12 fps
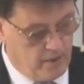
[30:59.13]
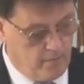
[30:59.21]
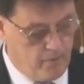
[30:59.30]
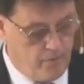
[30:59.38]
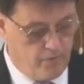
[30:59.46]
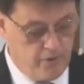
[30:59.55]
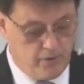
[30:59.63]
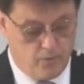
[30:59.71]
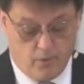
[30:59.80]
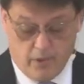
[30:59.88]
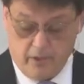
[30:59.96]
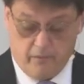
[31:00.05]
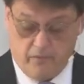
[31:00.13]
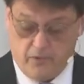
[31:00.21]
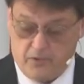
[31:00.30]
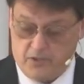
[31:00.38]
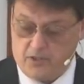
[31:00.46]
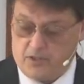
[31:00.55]
number 320. If you'd
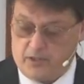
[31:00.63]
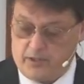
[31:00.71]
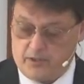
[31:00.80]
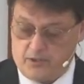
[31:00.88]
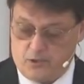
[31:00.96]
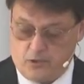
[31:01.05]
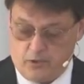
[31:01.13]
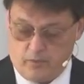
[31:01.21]
just like to join